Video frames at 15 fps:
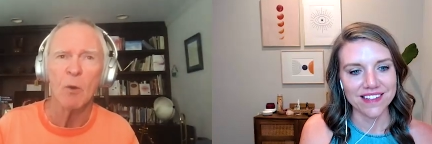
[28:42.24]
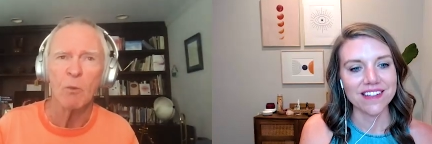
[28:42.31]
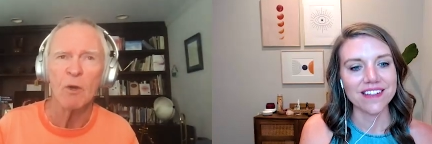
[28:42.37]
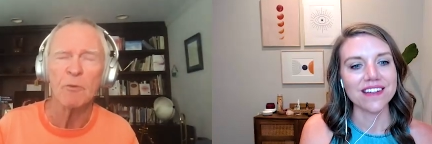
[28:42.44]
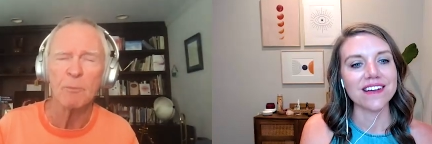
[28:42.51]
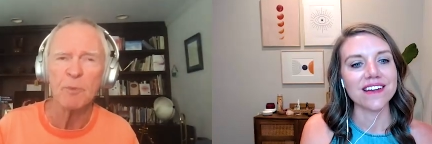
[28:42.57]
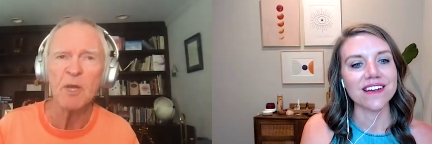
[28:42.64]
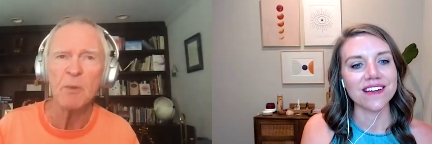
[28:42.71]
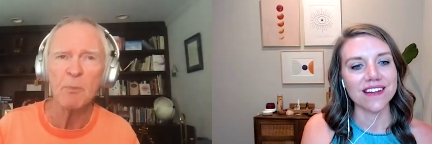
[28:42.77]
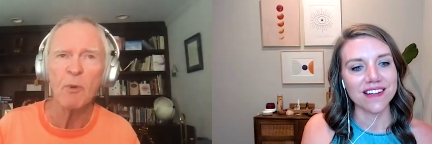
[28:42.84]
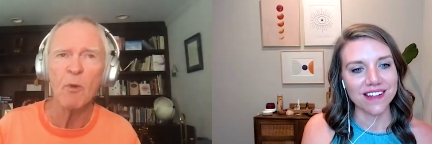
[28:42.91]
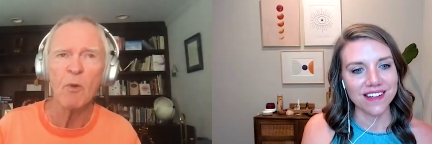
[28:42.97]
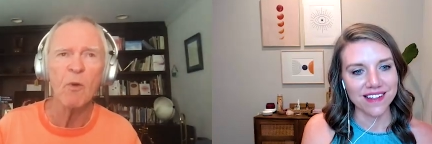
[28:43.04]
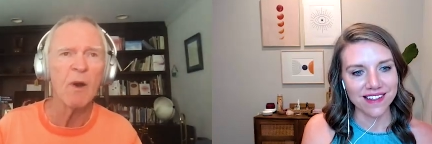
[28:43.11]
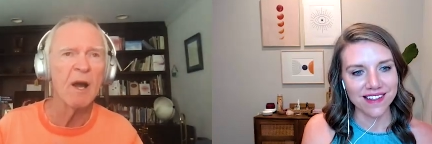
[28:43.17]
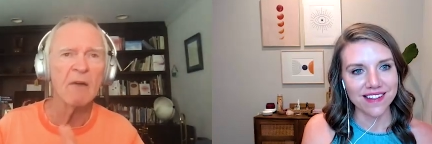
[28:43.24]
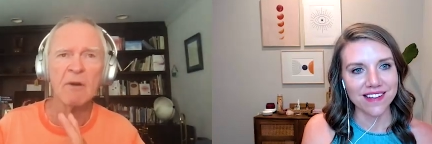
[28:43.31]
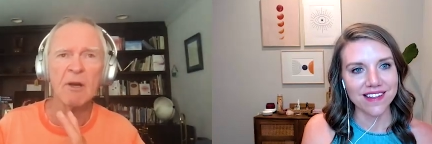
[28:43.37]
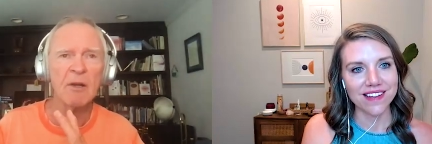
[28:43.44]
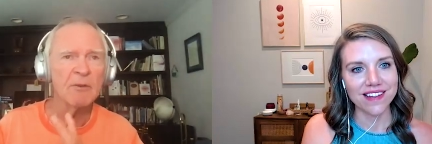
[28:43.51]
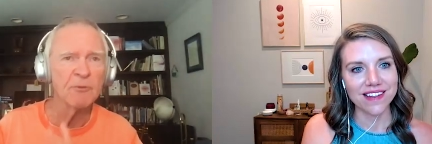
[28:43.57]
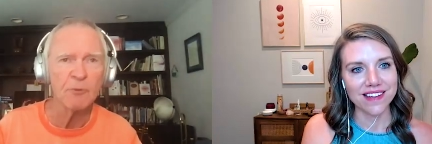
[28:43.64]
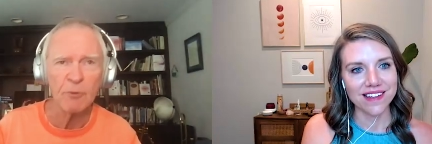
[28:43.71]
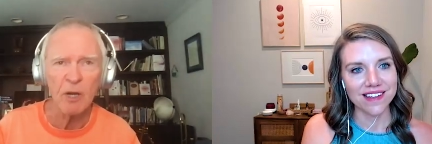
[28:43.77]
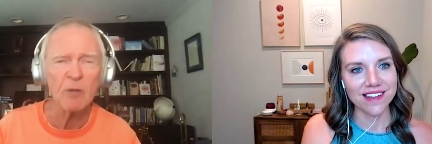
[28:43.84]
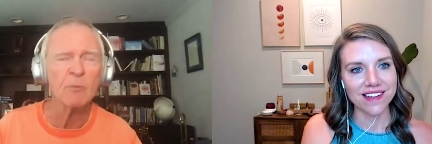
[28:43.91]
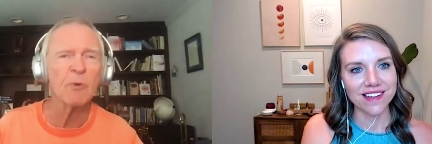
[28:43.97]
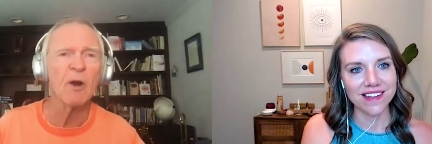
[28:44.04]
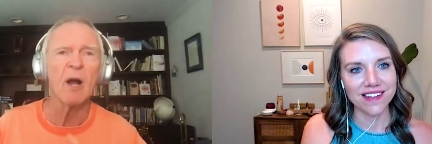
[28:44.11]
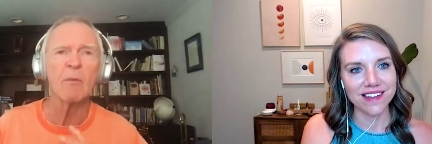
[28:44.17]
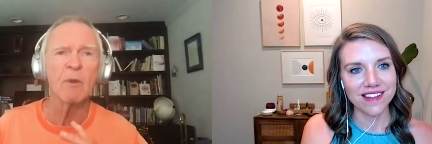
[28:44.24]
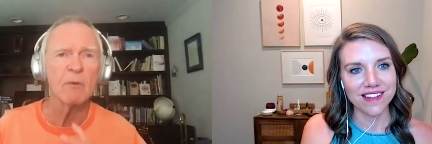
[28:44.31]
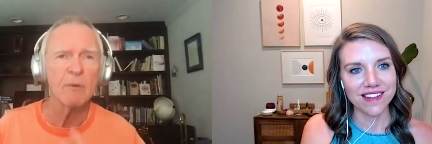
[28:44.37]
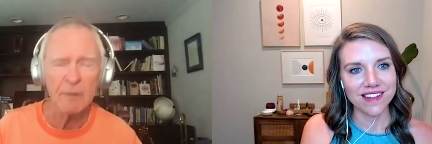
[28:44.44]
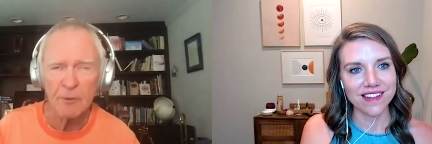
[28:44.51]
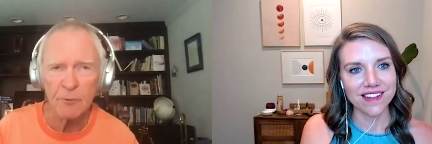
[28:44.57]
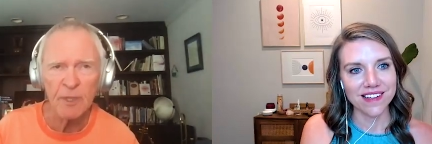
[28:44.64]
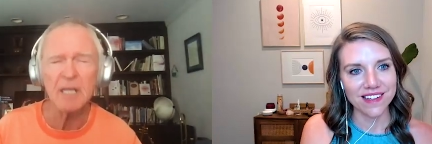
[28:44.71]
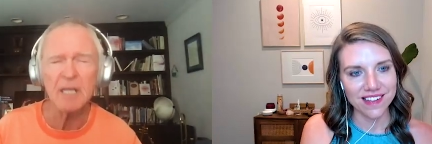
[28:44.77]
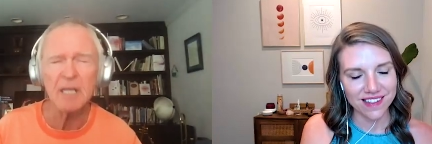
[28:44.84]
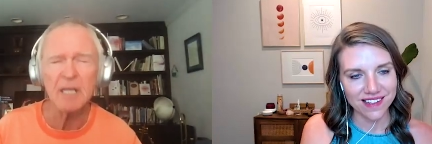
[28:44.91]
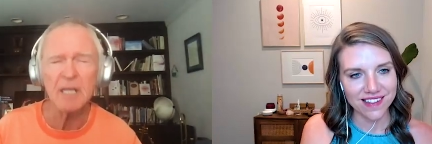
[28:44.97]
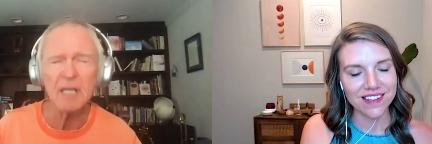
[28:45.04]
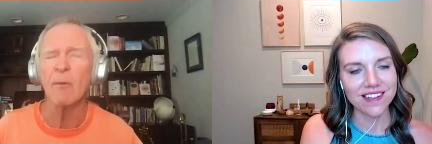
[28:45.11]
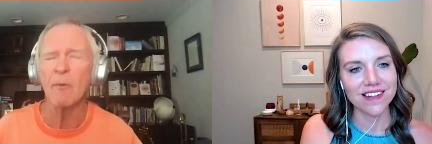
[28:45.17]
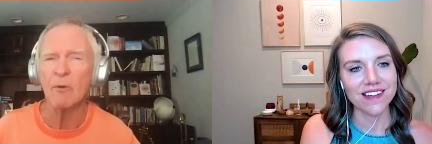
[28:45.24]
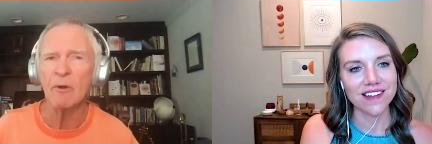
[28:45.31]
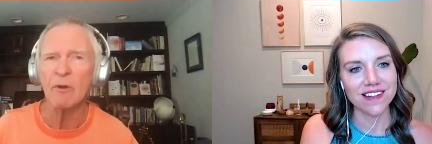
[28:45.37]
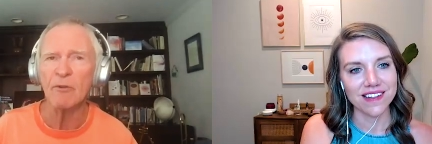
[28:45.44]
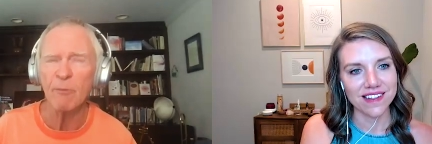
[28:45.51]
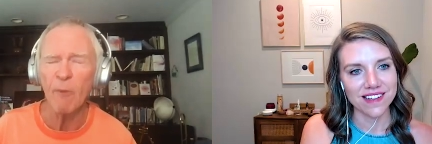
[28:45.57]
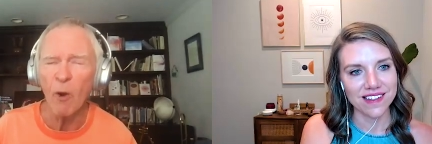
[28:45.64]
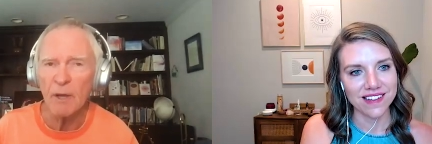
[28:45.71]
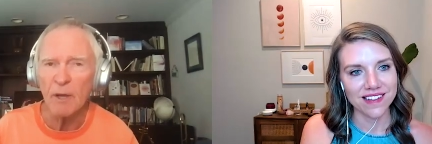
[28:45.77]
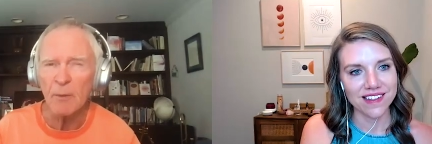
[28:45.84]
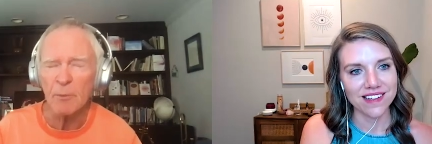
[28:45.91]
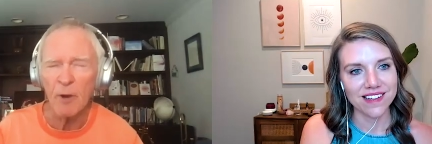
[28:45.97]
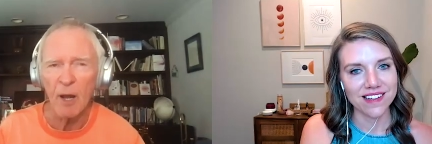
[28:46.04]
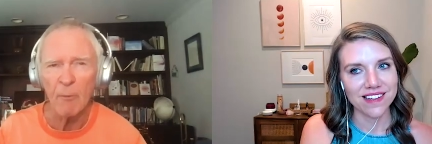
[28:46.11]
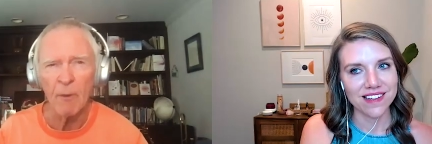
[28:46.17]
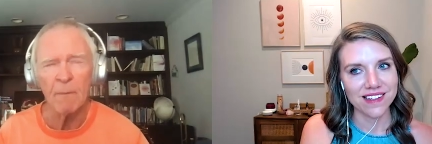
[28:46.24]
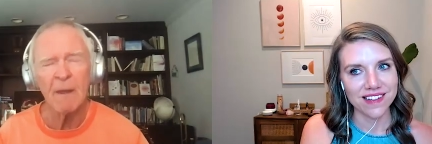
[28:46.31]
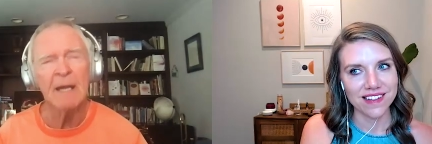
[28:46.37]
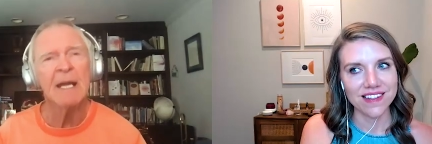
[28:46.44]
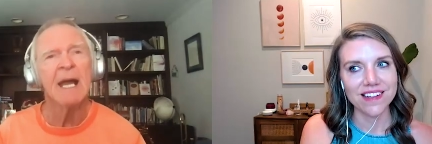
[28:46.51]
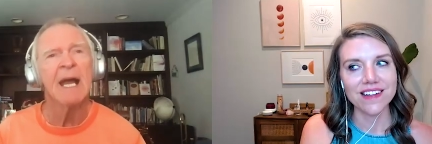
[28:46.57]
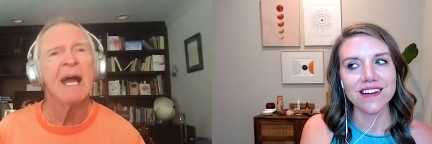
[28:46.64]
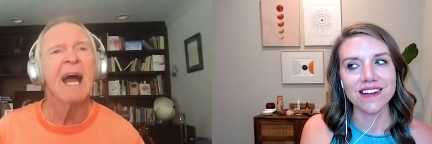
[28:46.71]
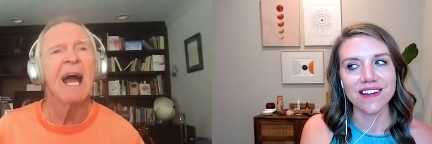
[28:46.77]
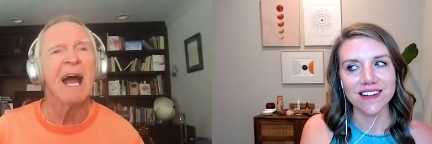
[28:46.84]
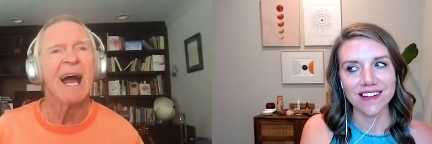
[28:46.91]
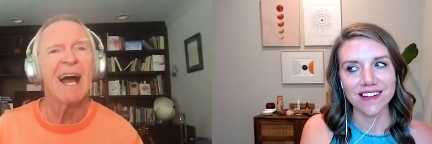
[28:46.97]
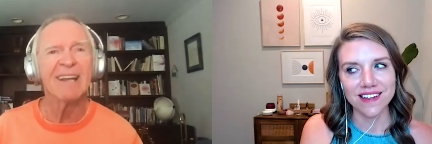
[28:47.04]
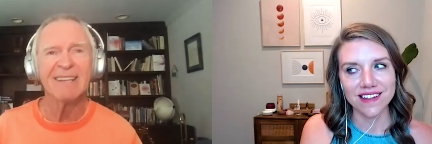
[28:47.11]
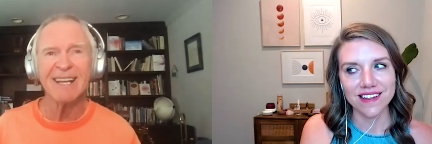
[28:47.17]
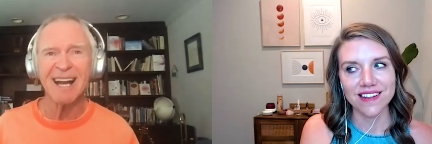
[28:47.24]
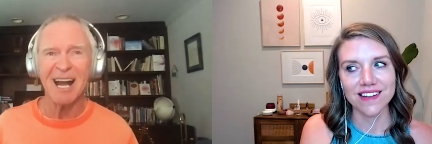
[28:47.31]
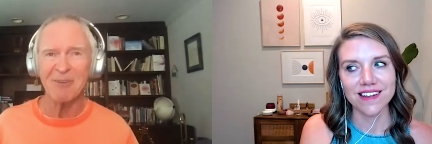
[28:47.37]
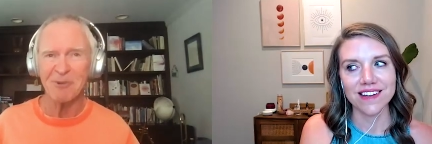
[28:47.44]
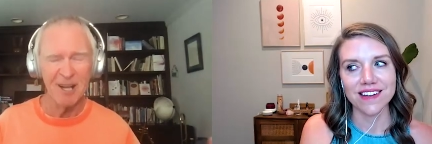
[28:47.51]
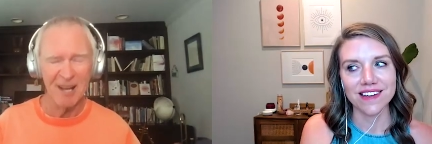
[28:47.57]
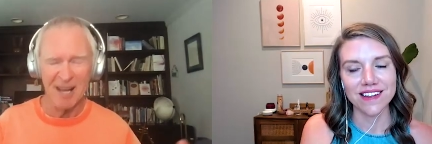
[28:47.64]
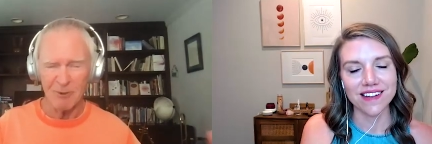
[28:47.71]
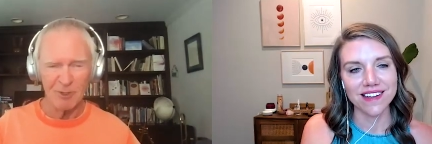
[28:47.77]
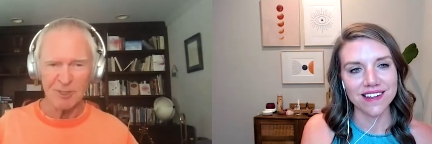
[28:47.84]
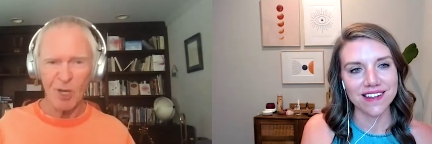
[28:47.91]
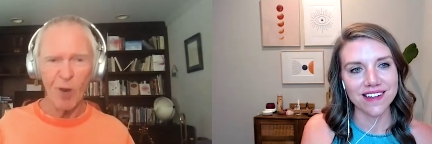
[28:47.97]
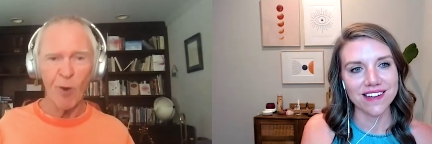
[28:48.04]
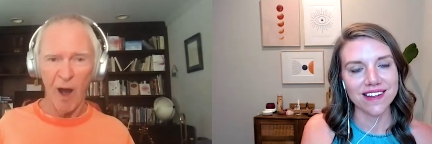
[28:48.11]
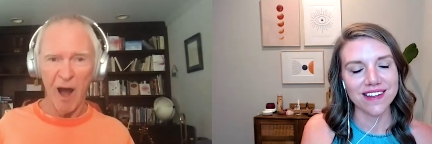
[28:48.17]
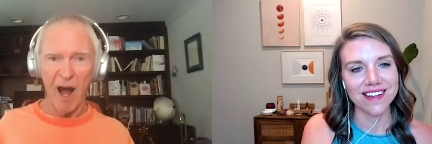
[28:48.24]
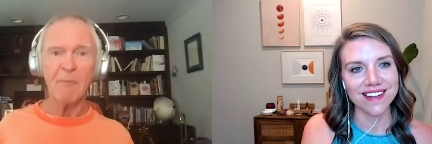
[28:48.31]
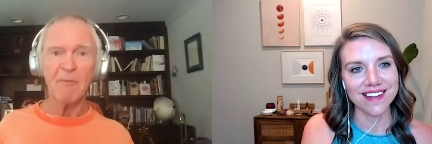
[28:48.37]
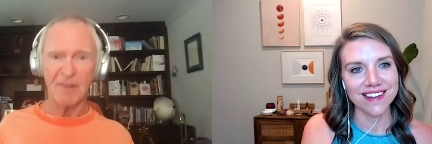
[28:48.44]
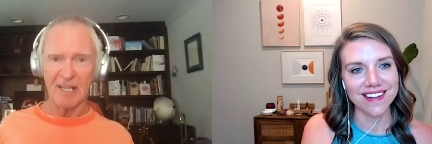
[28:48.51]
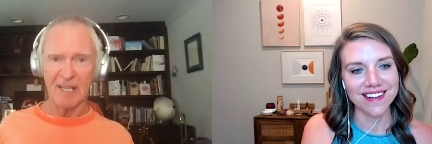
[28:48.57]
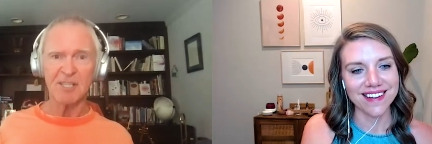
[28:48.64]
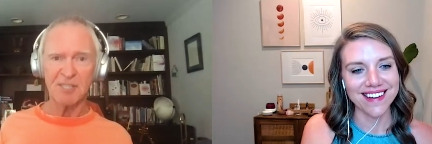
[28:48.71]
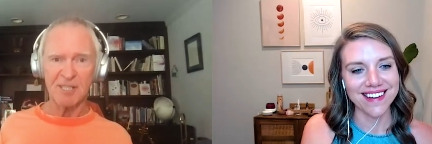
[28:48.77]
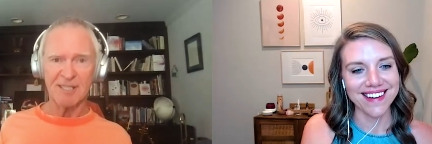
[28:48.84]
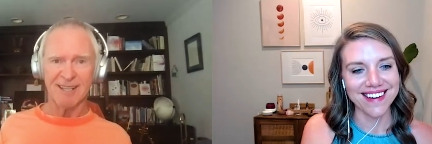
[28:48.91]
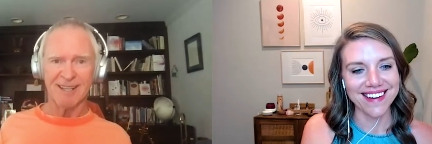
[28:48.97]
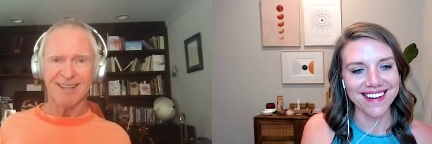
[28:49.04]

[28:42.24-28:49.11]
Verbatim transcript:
Speaker 1: with people who have a drug problem or a drinking problem or a smoking problem? And then I realized it was so obvious